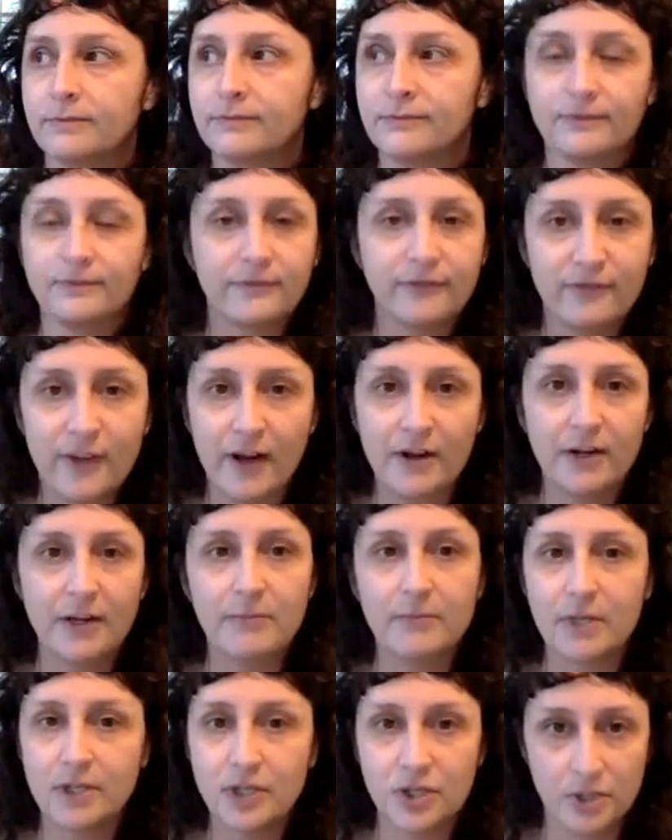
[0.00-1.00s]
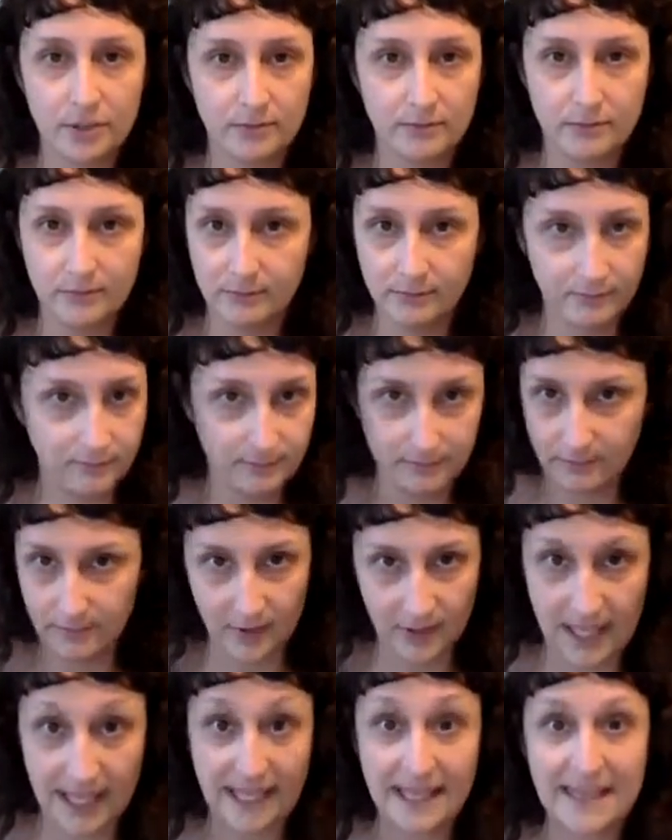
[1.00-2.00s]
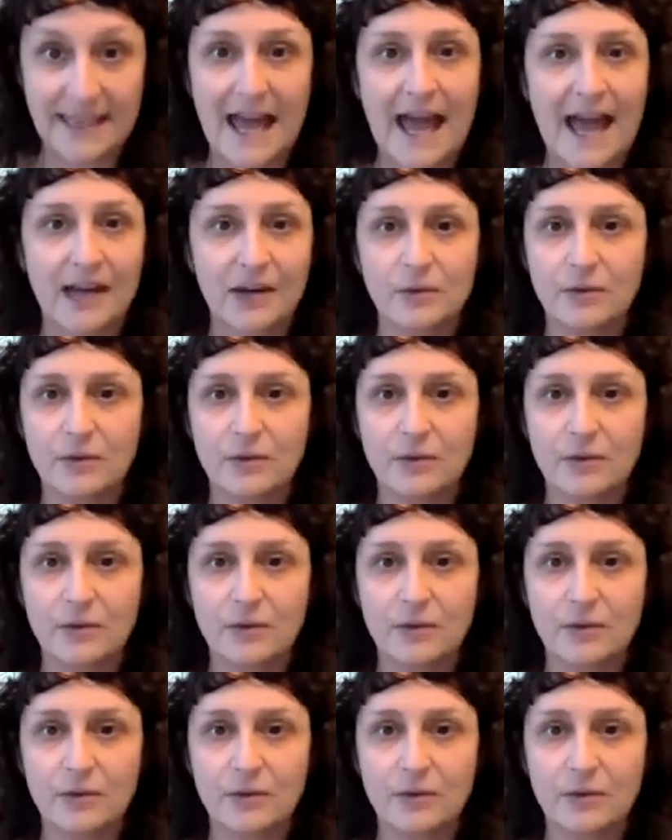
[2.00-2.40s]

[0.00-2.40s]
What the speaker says: Very much like that.